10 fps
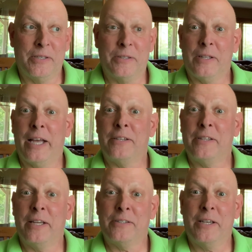last
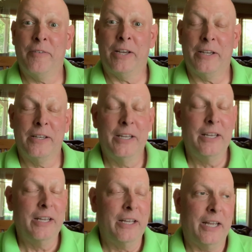Thanksgiving.
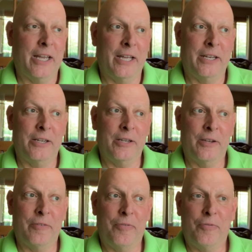And
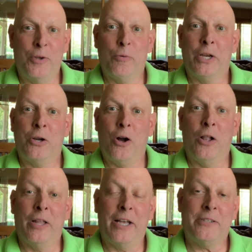if you
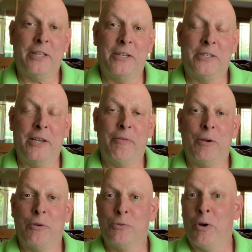recall, last
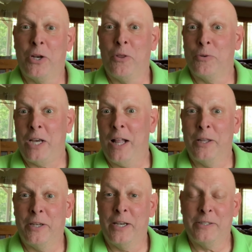Thanksgiving was one of those
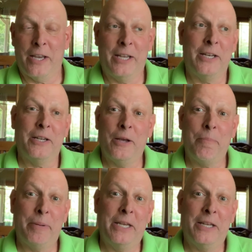holidays I ended
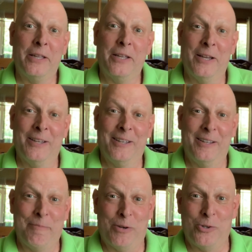up being in the
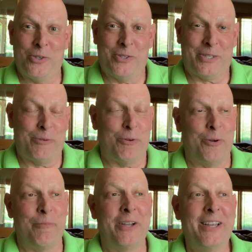emergency
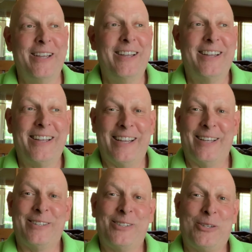room.
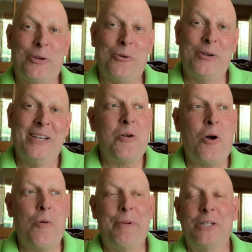And so
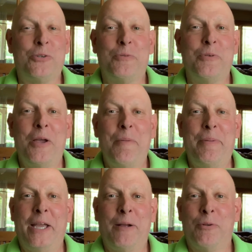hoping to
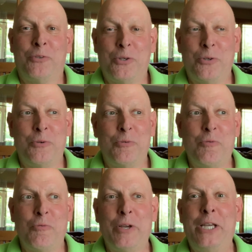be able to
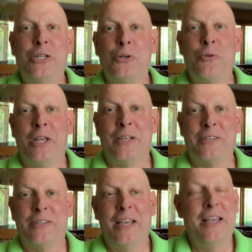redo
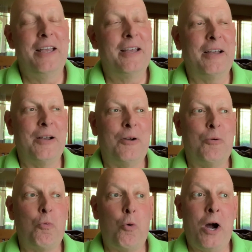this,
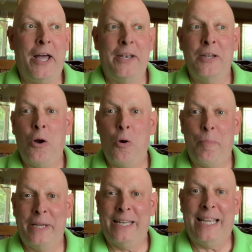
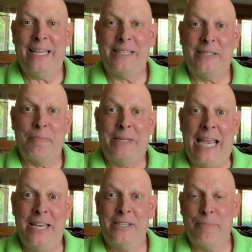hoping to get some
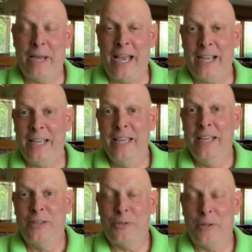taste back
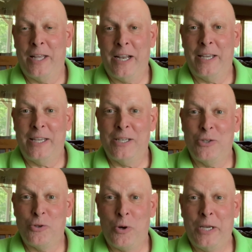so that I can
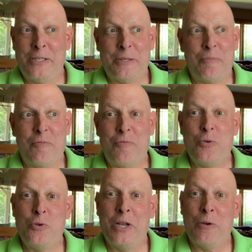enjoy some
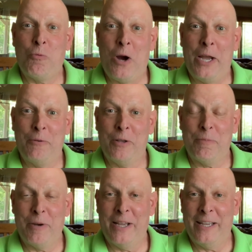food and wine with
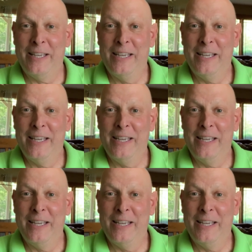my